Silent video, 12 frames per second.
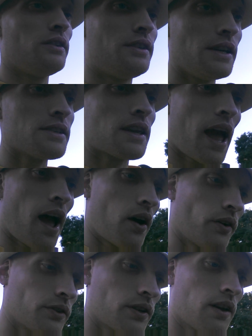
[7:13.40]

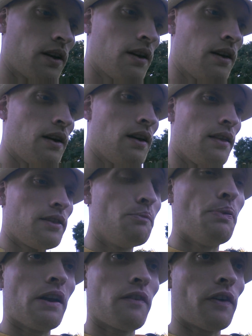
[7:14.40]
discount the
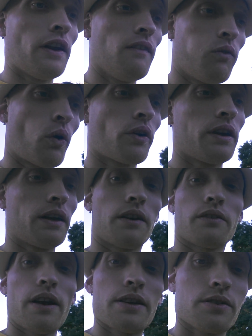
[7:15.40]
benefit of working in
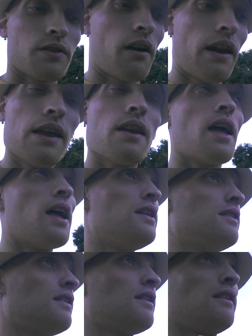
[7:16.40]
a restaurant.
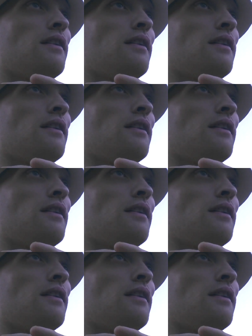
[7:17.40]
And